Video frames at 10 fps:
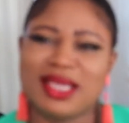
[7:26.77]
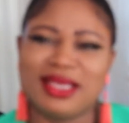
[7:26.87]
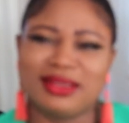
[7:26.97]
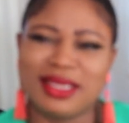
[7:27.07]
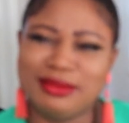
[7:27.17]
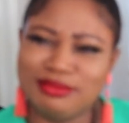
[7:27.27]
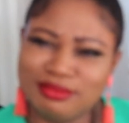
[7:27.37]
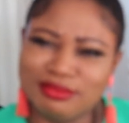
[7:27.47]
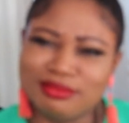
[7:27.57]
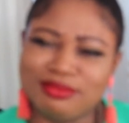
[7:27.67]
I said,
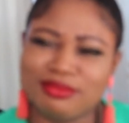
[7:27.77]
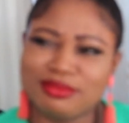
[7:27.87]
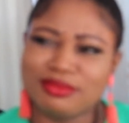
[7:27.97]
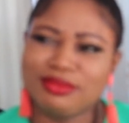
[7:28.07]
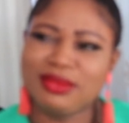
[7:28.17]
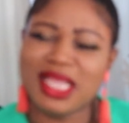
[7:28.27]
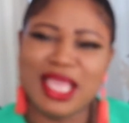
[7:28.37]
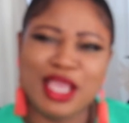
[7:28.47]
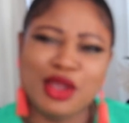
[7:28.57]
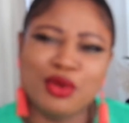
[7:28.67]
hmm.
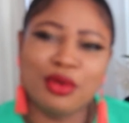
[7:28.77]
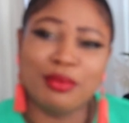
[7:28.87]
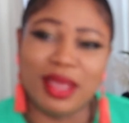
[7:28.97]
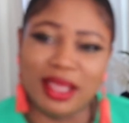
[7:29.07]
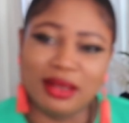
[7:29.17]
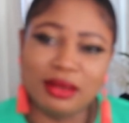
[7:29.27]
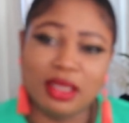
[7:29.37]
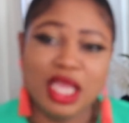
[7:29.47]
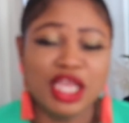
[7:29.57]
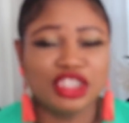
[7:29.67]
A grown man
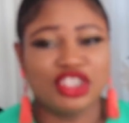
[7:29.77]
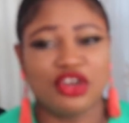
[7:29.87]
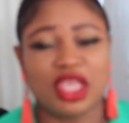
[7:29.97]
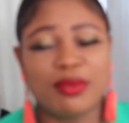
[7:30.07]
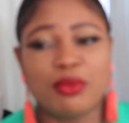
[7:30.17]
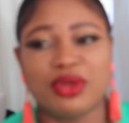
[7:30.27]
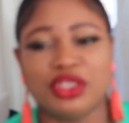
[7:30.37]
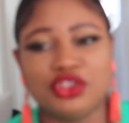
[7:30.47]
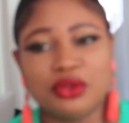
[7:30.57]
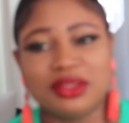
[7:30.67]
trying to keep up with
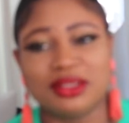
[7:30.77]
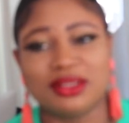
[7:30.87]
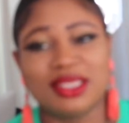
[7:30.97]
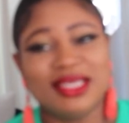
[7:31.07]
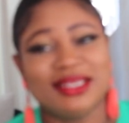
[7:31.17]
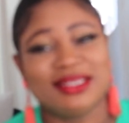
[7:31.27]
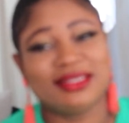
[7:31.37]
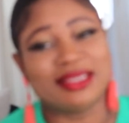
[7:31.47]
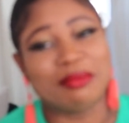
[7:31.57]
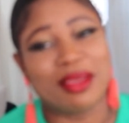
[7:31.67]
the Joneses.
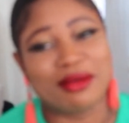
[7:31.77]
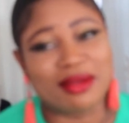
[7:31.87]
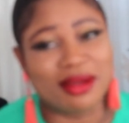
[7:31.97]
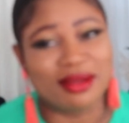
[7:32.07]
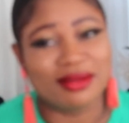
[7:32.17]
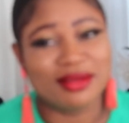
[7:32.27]
This is America.